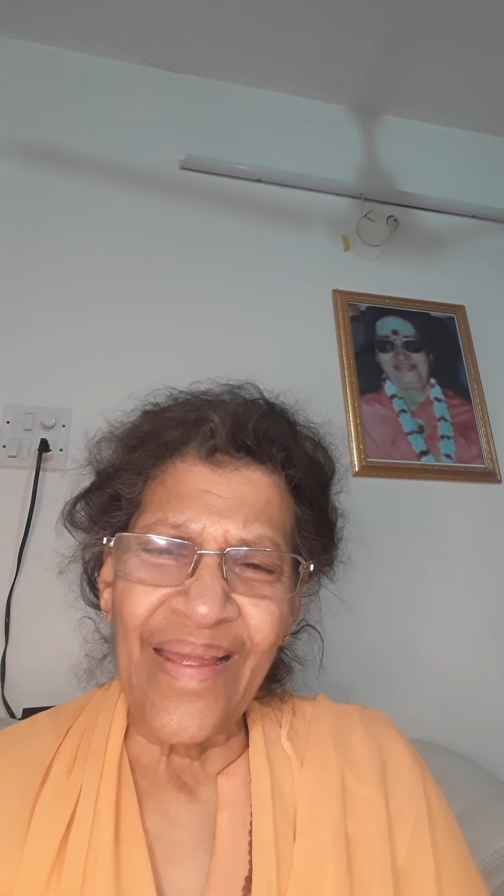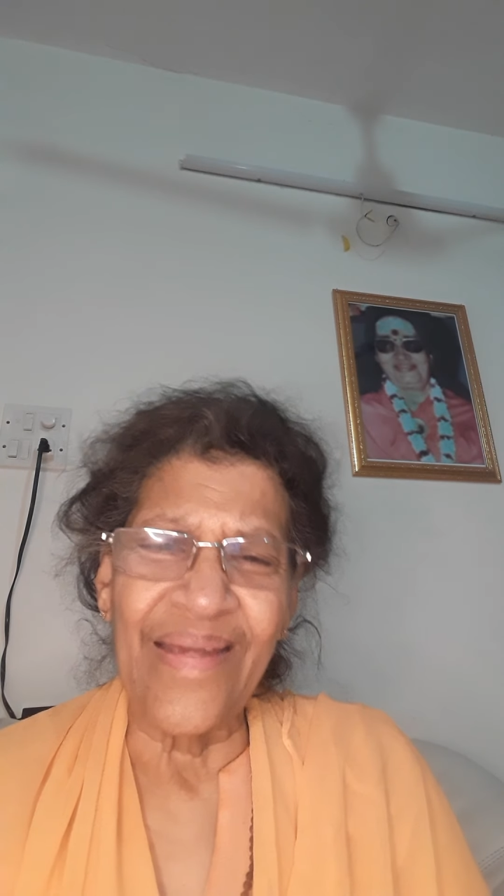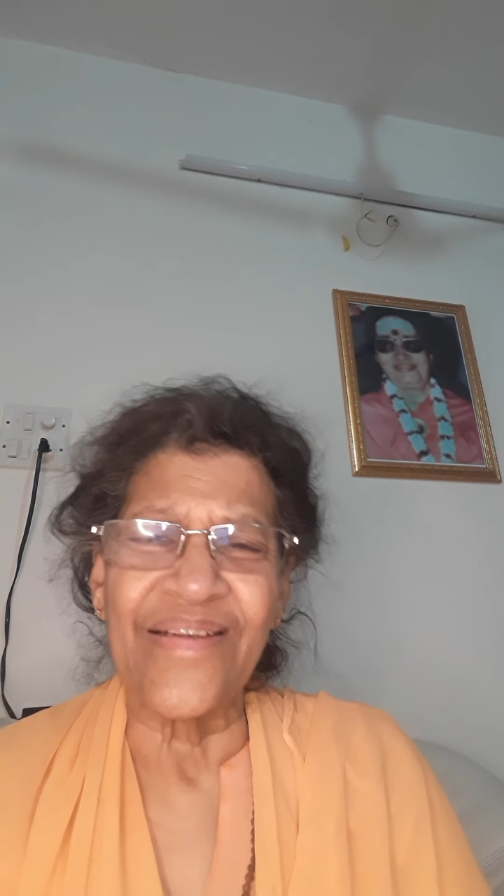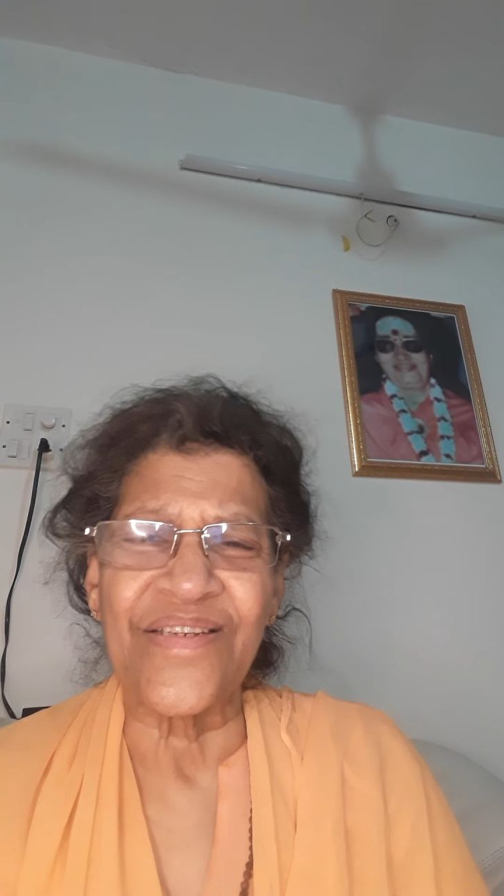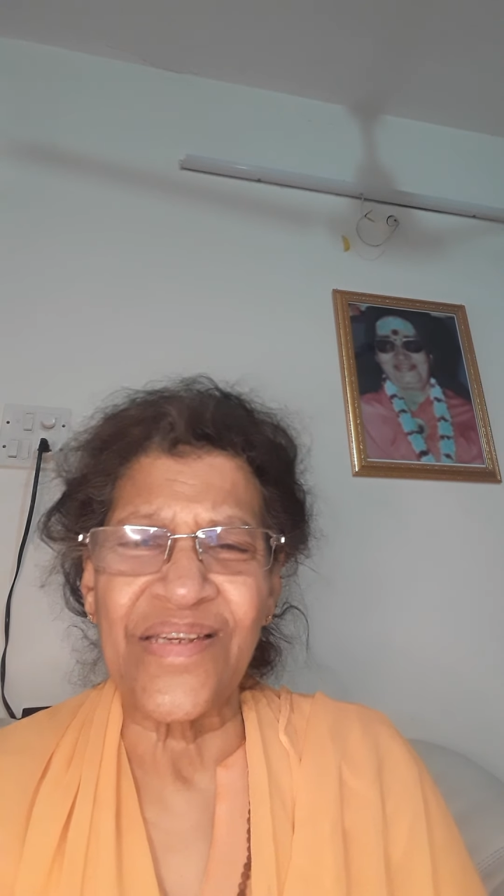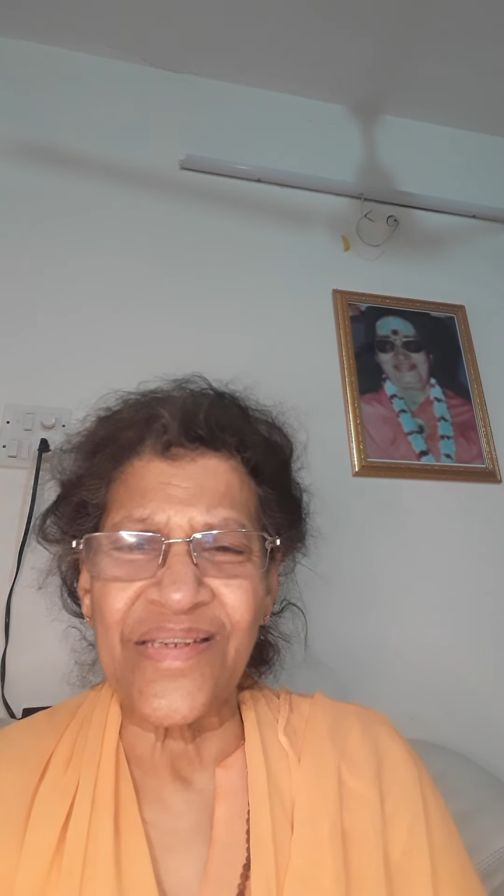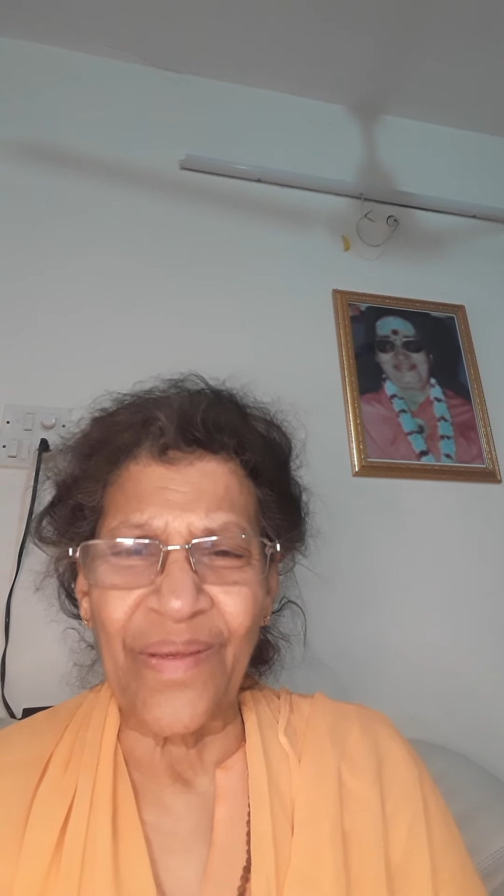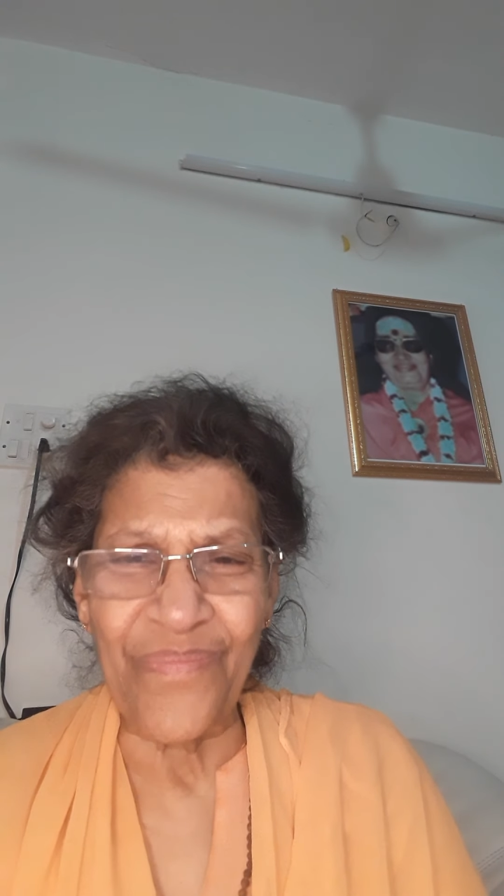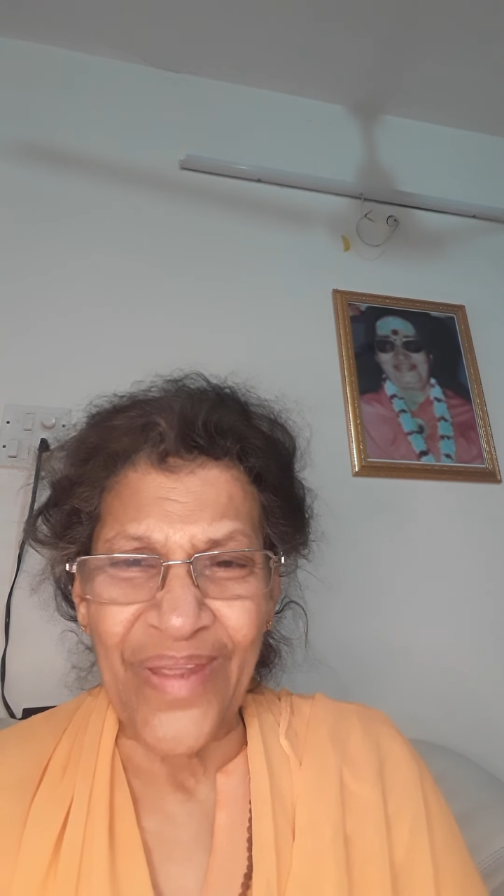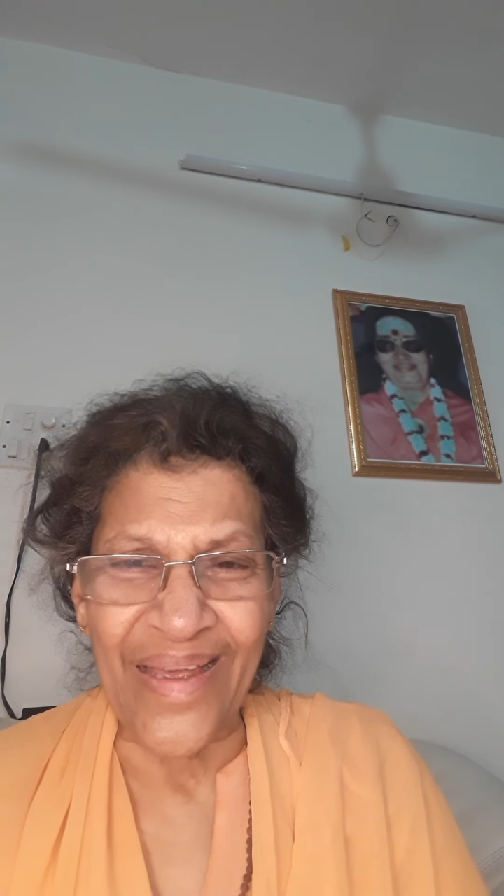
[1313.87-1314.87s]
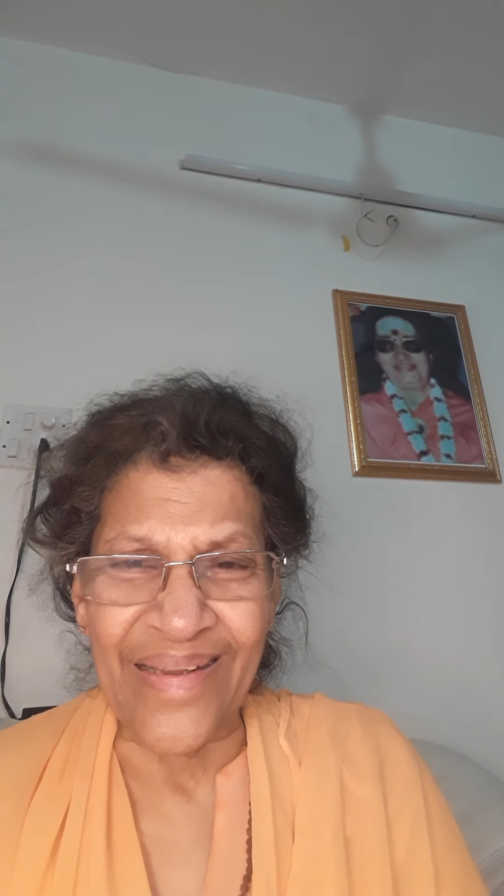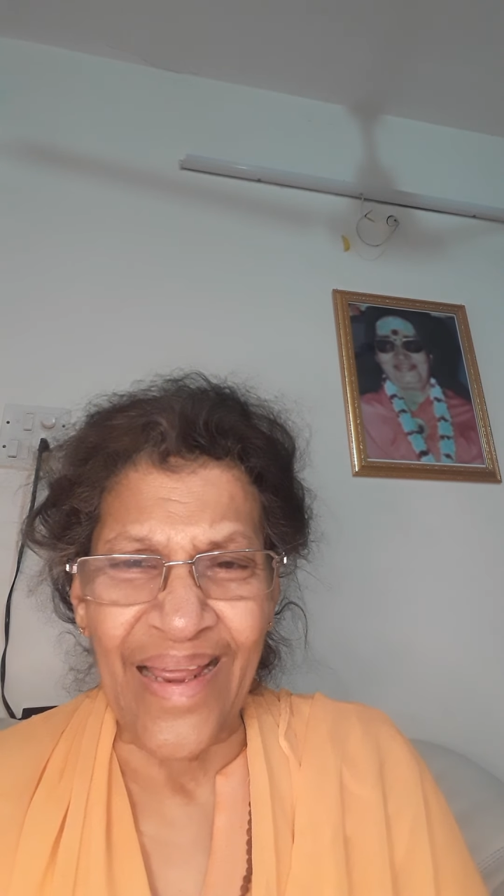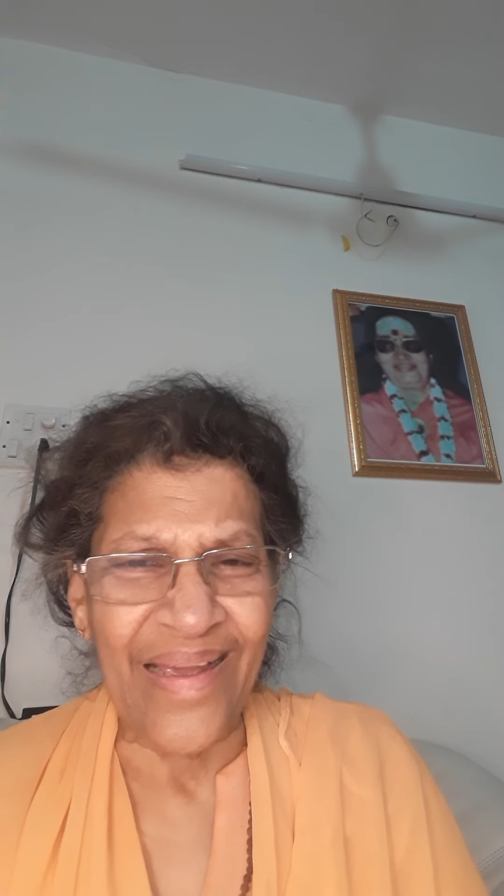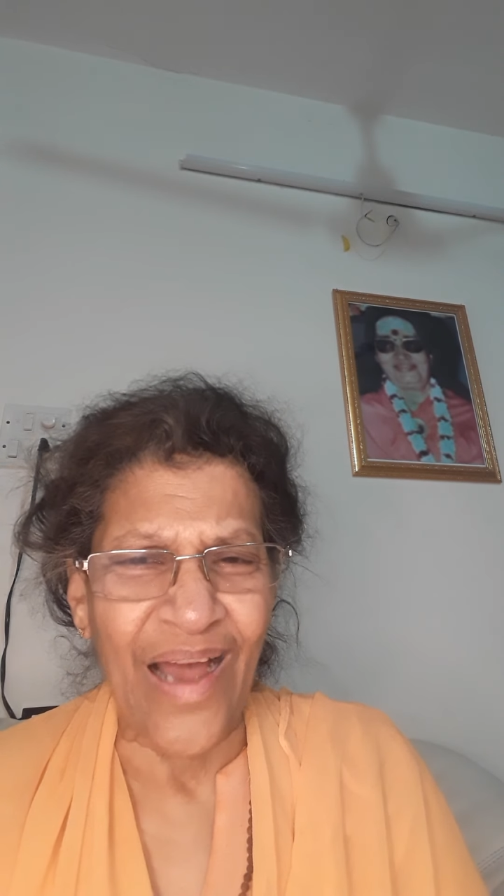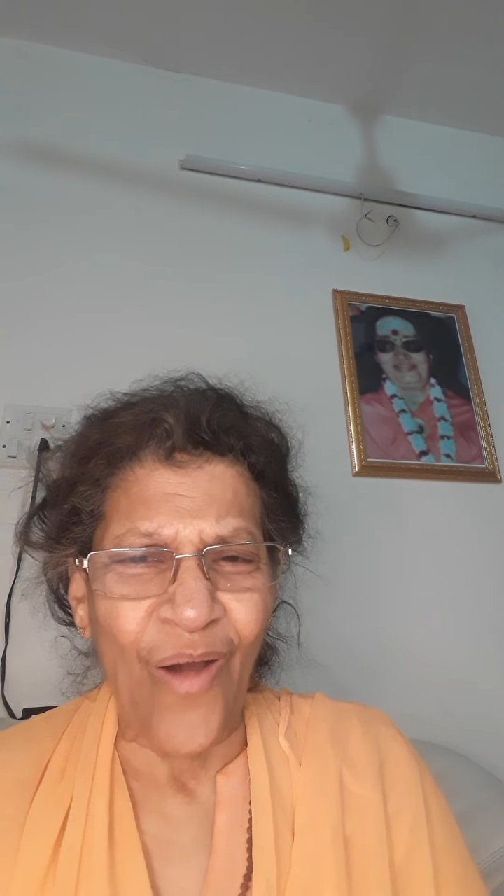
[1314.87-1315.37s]
It's something
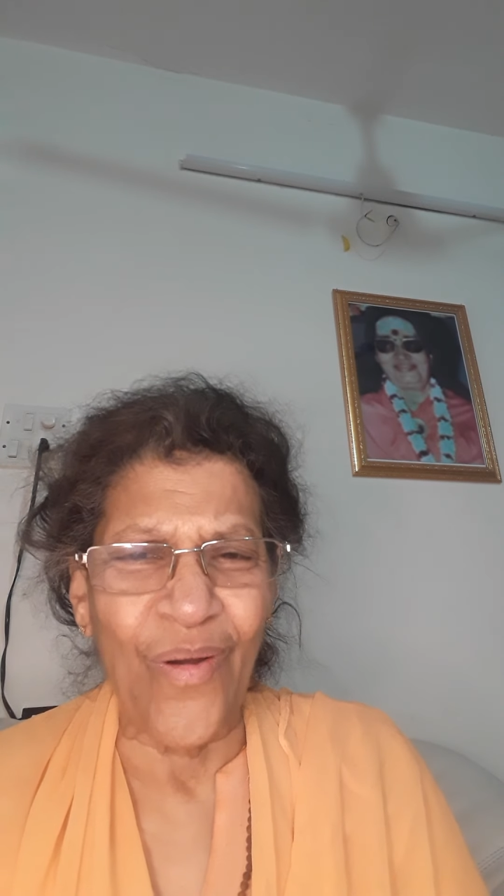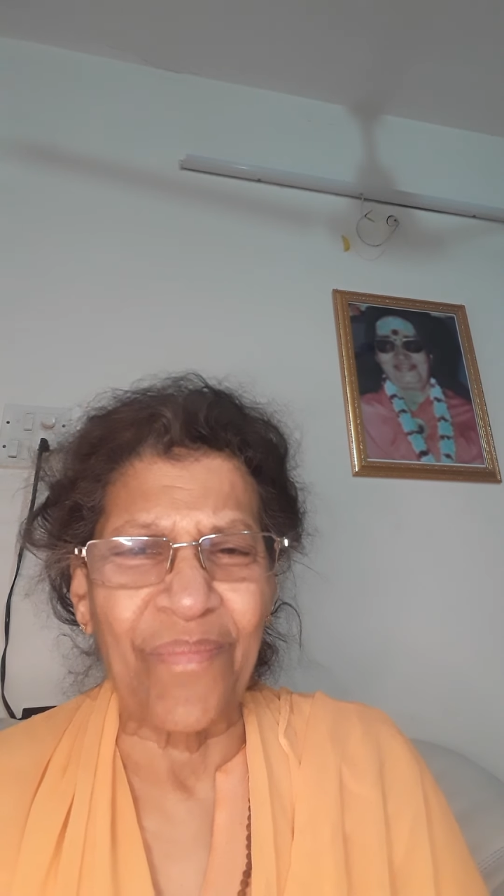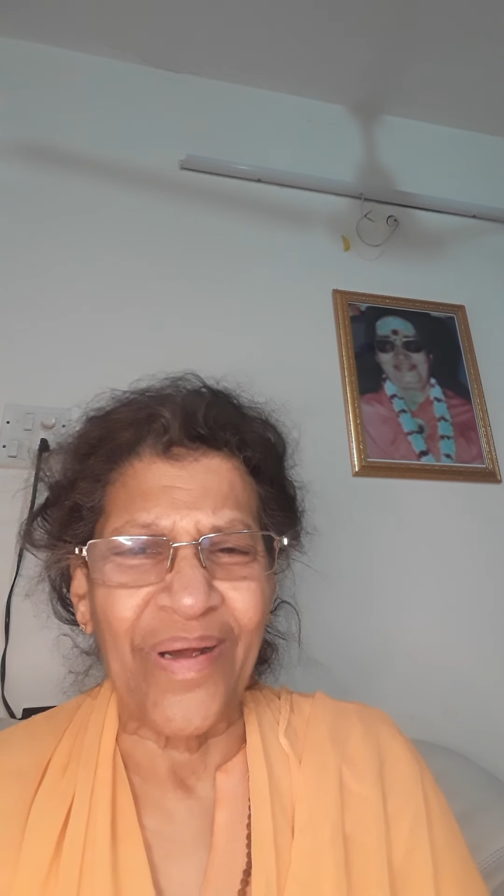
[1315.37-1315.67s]
like how a